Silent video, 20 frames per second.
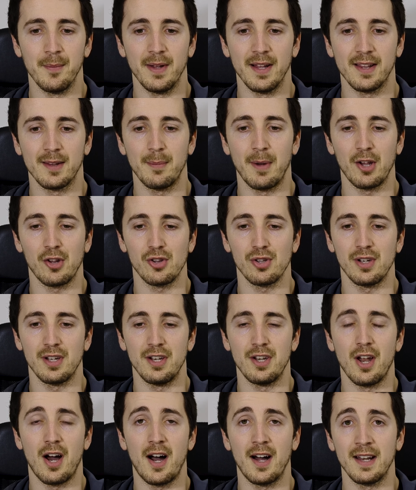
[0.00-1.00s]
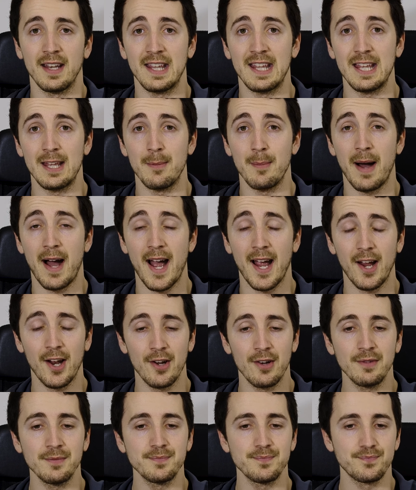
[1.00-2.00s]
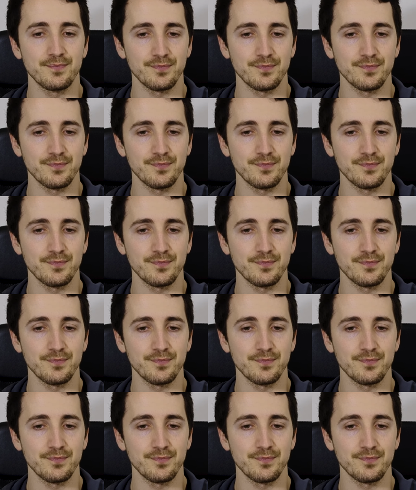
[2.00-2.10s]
especially non-heme iron.